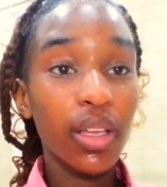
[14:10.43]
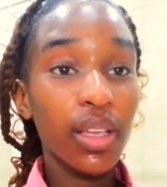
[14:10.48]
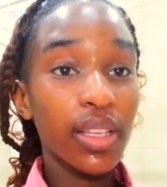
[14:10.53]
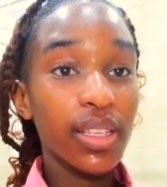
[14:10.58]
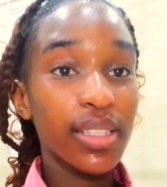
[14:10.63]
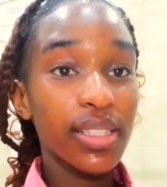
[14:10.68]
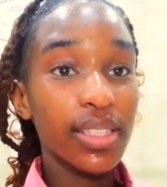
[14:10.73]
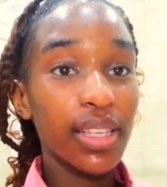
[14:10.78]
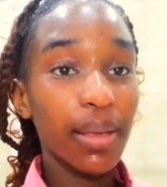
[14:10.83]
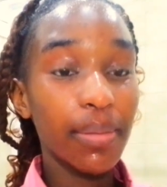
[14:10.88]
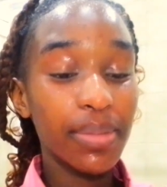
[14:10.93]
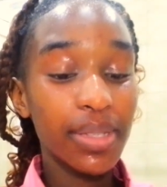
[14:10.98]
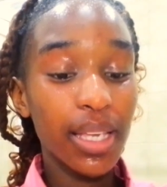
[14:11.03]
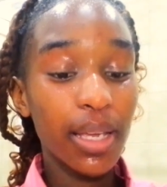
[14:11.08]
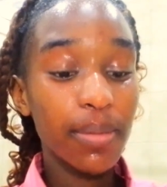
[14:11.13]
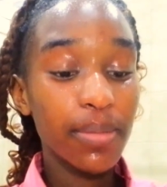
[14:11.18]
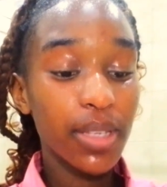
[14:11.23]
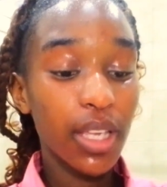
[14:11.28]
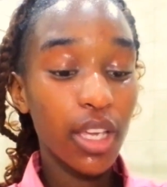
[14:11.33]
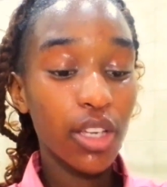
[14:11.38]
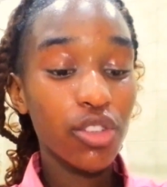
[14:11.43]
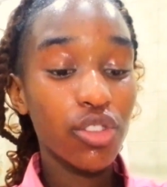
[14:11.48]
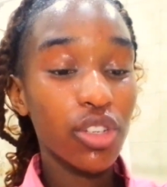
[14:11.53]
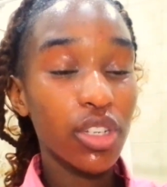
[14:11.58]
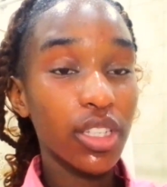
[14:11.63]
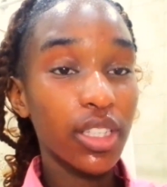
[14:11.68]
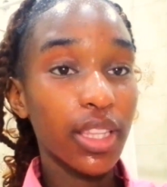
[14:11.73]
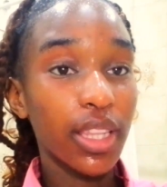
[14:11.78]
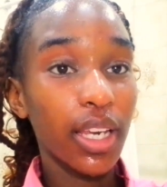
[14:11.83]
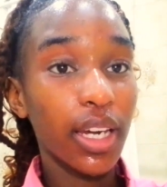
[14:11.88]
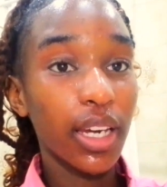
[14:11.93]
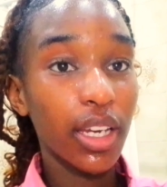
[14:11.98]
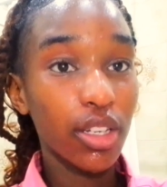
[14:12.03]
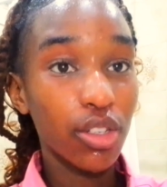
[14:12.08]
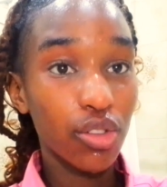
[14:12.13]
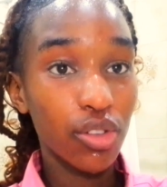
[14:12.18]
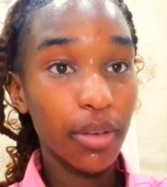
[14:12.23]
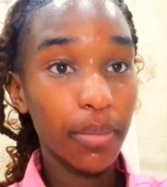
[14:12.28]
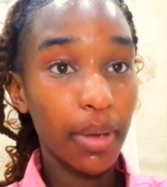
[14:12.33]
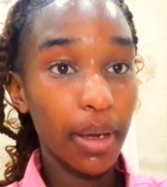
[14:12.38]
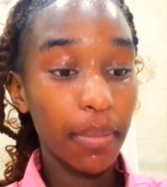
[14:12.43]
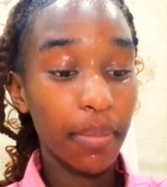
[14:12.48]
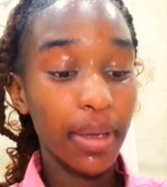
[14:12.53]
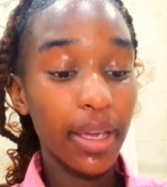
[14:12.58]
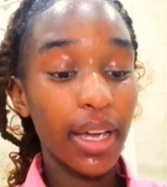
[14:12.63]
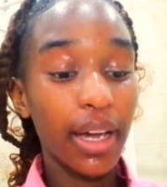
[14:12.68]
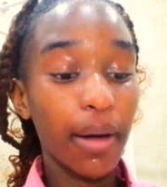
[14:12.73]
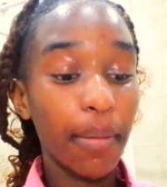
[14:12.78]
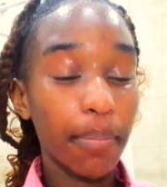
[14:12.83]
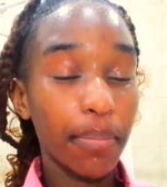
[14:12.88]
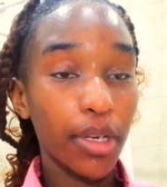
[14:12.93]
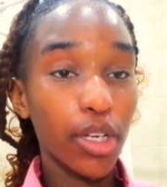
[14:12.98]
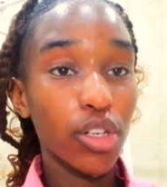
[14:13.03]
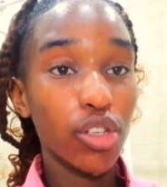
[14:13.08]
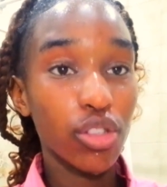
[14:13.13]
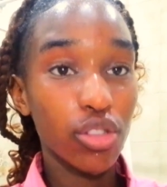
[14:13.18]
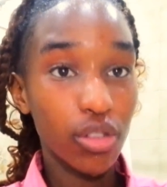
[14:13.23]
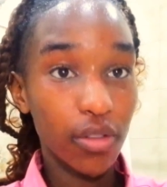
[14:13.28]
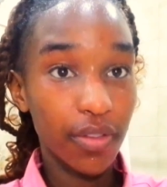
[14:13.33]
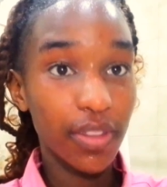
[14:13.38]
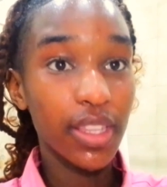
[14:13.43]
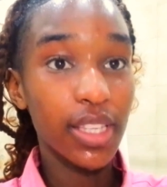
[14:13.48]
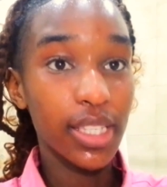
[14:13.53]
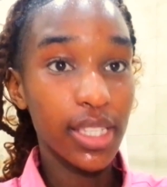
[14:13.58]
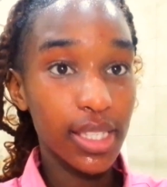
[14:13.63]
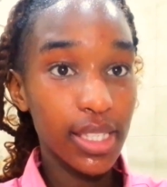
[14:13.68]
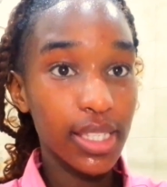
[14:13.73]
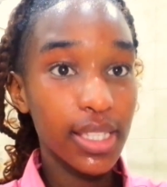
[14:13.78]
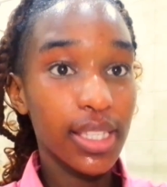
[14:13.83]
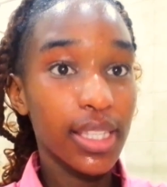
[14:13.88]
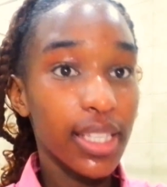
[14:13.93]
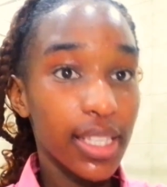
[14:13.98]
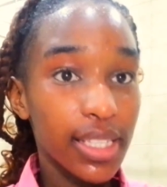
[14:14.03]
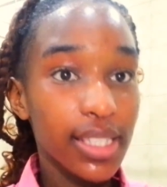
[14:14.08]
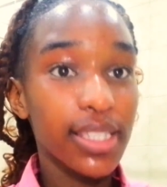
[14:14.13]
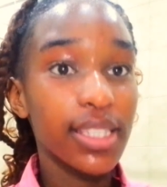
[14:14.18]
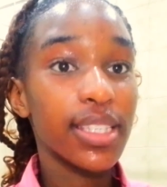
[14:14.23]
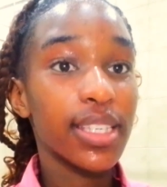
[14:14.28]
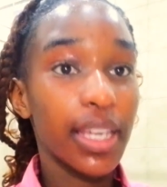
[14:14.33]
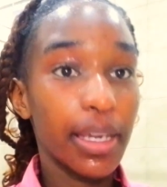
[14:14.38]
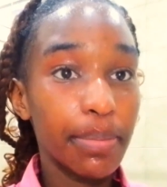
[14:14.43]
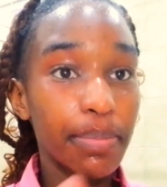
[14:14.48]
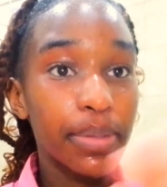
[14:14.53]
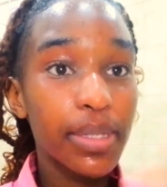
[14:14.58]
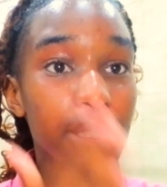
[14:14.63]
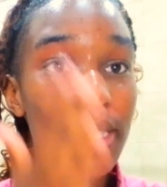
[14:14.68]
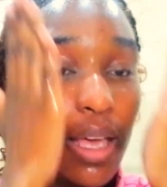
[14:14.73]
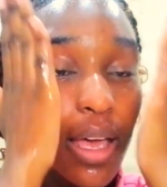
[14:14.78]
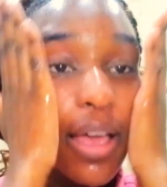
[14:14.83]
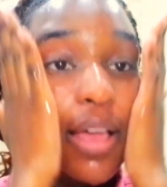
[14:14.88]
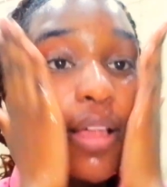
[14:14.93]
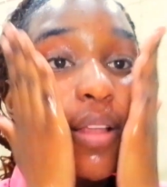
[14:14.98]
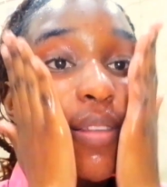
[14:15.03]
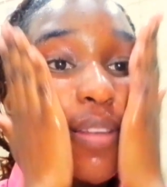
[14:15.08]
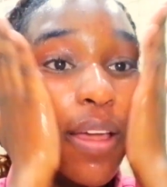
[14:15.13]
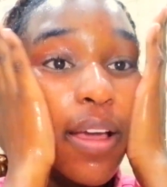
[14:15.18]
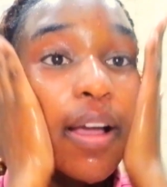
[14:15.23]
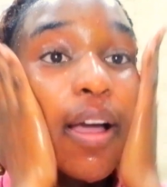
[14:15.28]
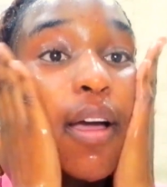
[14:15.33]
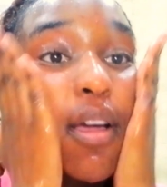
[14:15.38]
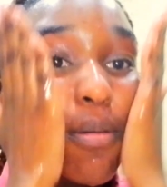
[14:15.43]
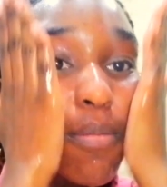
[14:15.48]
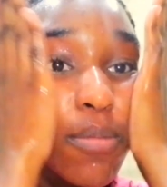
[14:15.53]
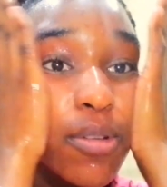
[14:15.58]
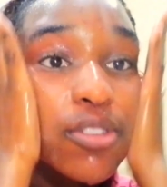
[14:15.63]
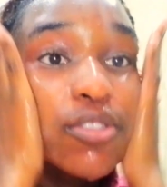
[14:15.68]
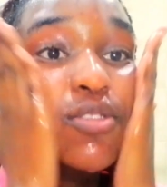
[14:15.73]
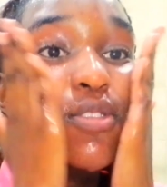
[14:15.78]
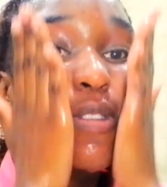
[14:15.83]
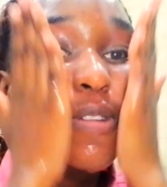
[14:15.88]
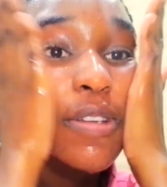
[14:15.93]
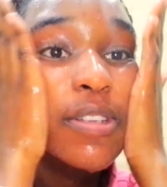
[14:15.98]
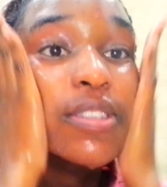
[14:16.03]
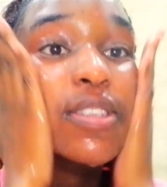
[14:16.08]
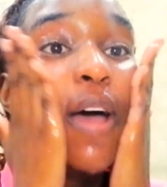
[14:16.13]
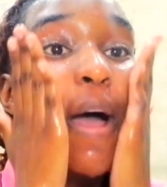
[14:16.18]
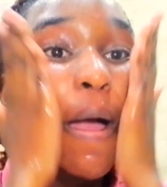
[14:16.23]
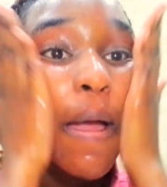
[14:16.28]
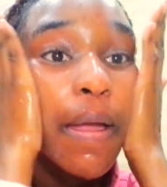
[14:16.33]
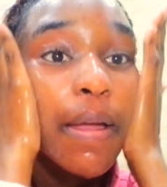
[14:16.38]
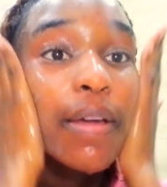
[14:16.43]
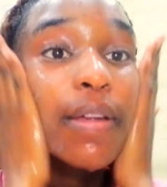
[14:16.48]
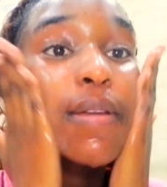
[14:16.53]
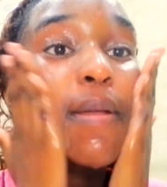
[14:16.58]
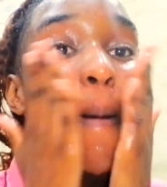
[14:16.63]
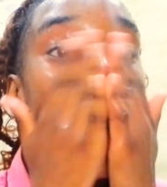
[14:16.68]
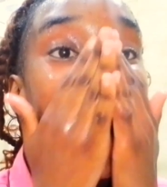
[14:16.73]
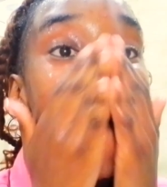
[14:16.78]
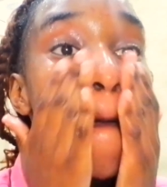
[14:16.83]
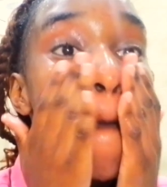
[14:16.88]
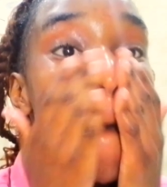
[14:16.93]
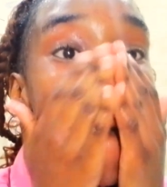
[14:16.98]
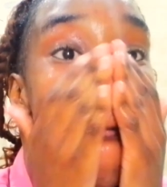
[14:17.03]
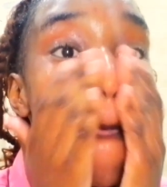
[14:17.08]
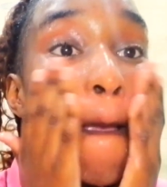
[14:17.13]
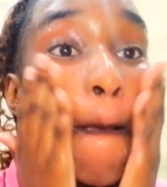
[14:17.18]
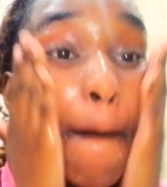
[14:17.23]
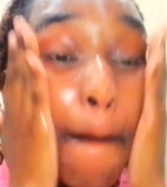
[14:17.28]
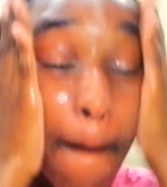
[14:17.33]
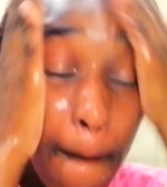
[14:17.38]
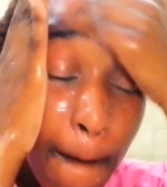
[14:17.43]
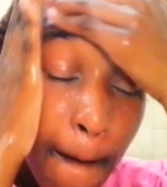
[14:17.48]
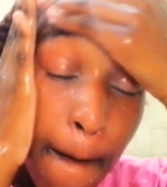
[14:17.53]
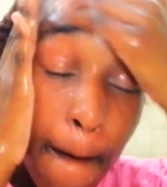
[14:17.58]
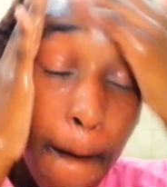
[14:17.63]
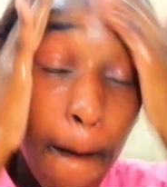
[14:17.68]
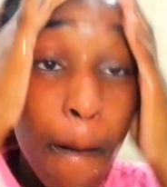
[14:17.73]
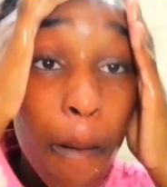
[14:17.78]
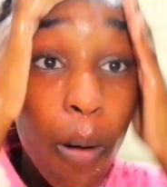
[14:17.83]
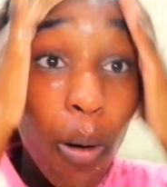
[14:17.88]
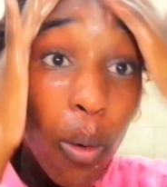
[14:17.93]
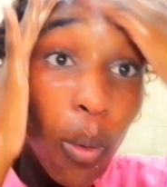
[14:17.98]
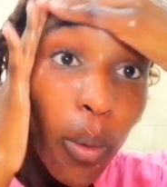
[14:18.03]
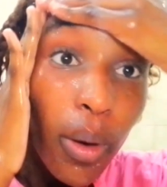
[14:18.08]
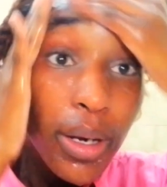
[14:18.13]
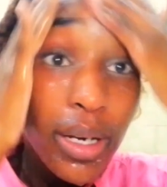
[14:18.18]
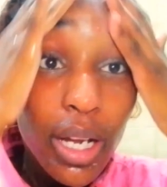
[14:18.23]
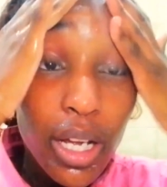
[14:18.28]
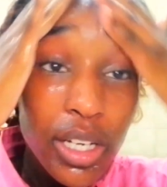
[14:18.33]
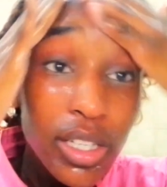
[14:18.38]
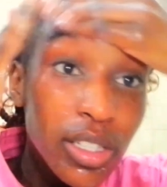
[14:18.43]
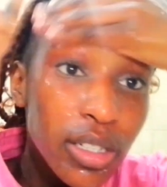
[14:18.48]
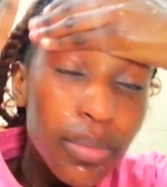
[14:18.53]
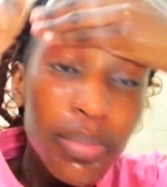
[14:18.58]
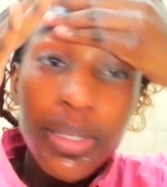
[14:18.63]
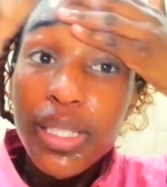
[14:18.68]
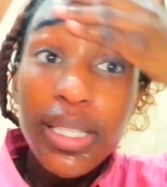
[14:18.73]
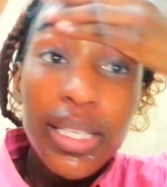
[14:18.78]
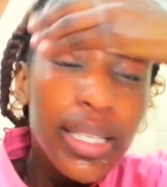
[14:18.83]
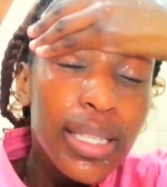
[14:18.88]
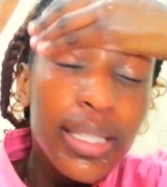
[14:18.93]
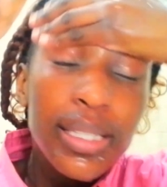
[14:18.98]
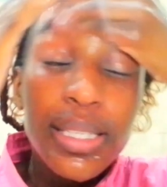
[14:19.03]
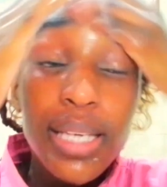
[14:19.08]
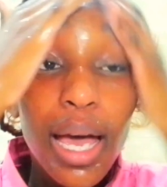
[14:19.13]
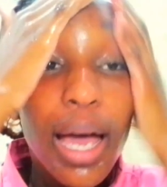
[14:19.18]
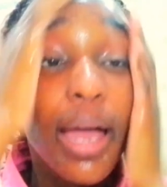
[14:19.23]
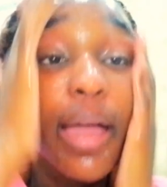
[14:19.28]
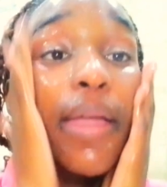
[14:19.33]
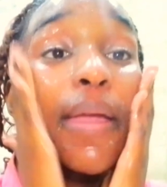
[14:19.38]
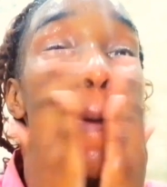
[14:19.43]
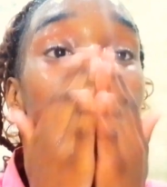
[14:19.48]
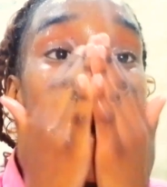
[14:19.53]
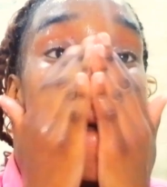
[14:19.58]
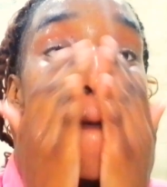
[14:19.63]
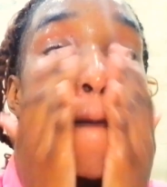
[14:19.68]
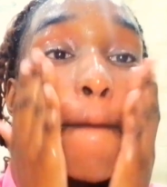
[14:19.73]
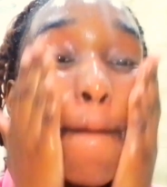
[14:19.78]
Sometimes I actually dread doing my makeup because of these dips. Like, I'm literally tired. Like, 100% tired.